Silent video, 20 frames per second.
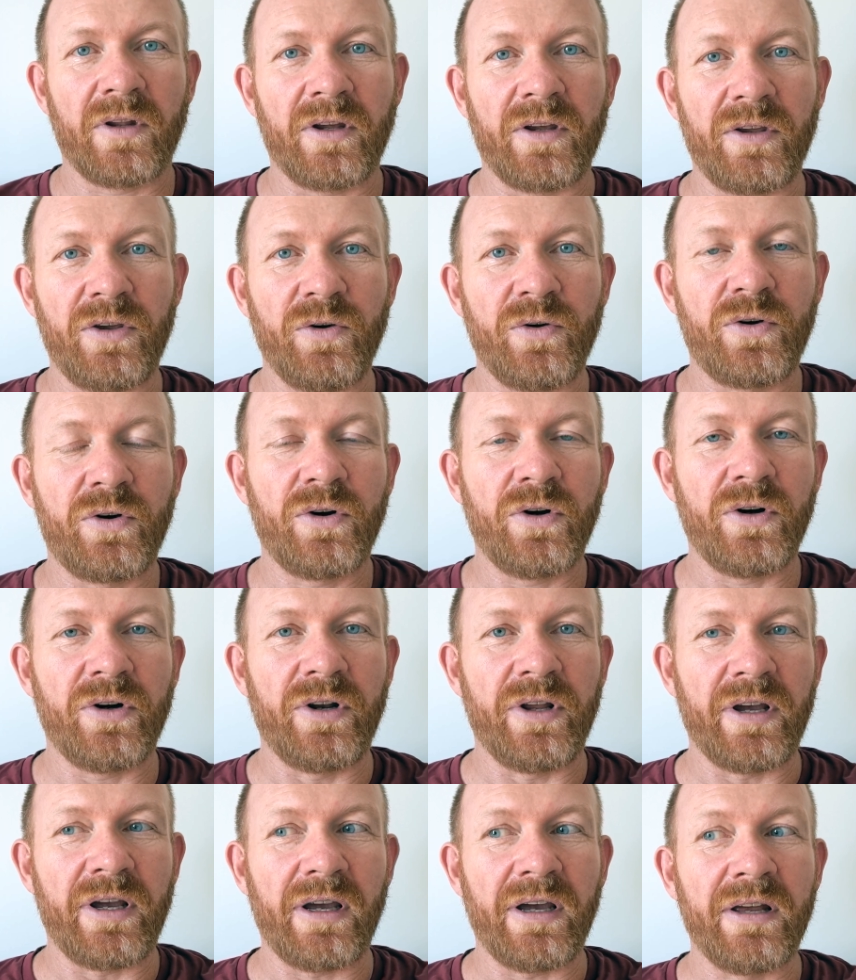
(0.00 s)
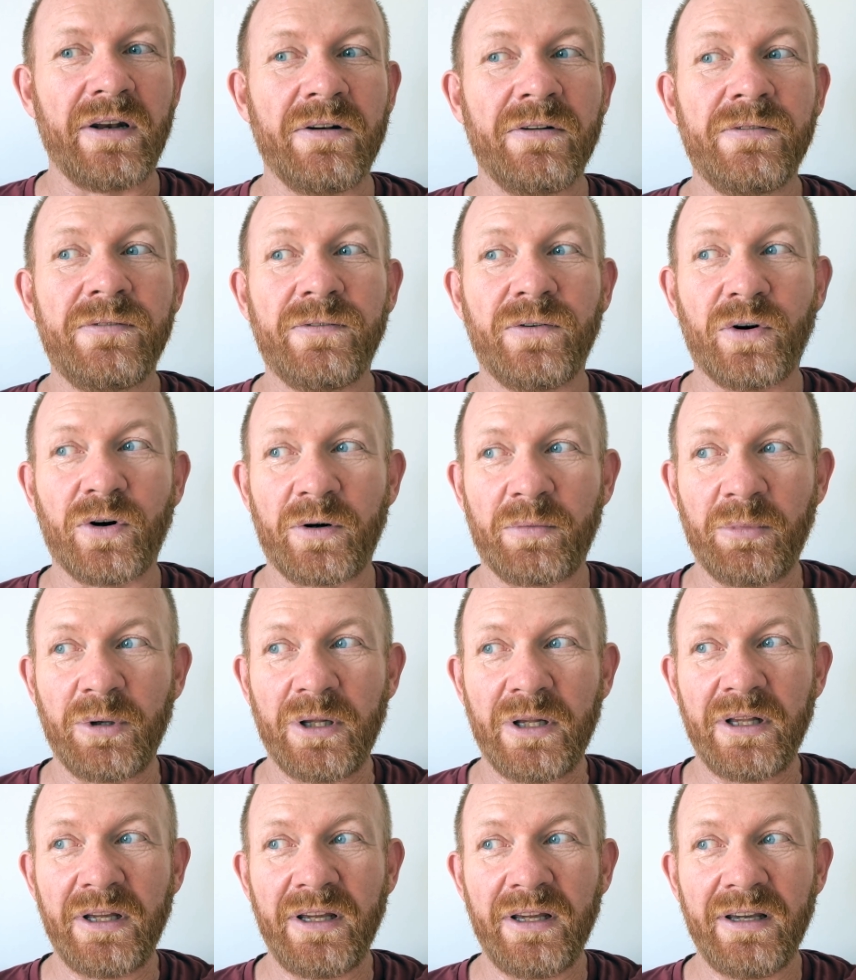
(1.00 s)
You could
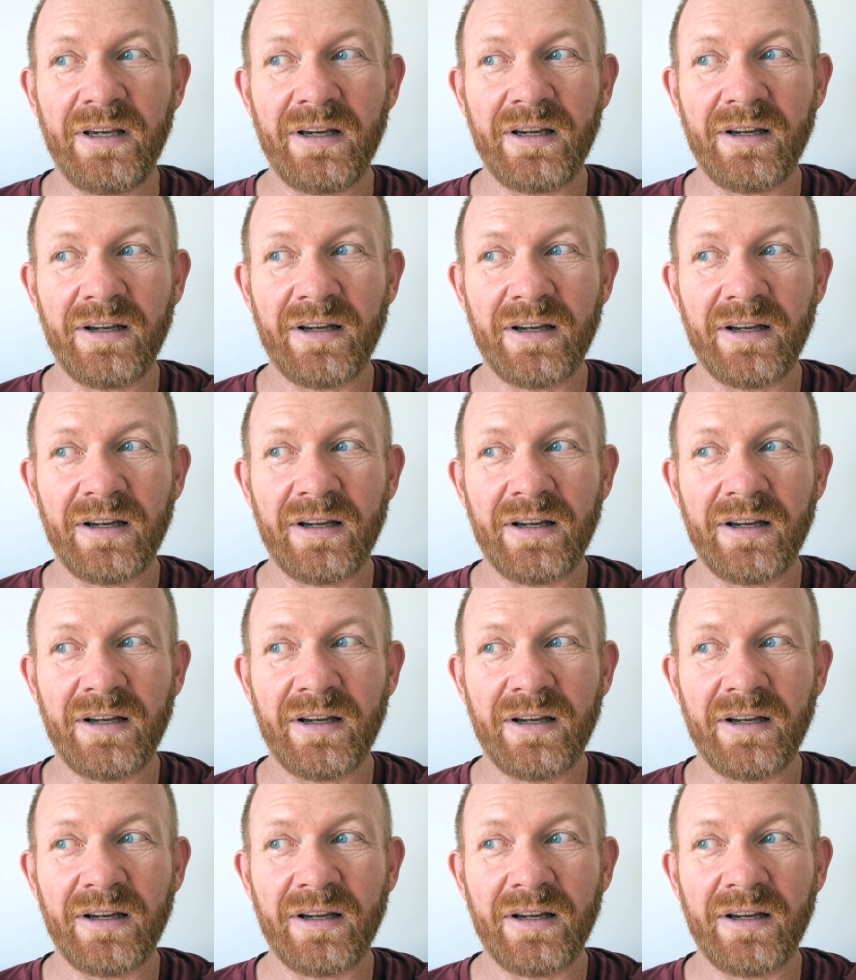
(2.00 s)
informally